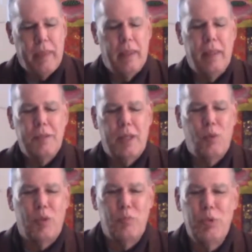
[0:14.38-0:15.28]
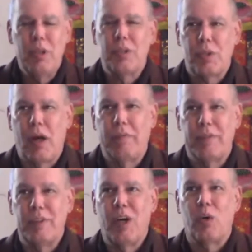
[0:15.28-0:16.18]
He said, well, the Buddhists
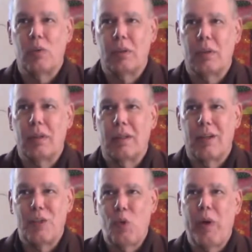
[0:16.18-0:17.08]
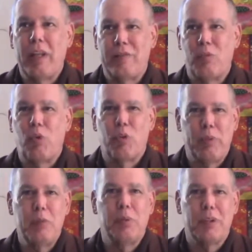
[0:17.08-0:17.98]
often don't, because they're waiting for more
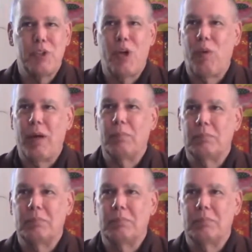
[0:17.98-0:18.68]
people to show up.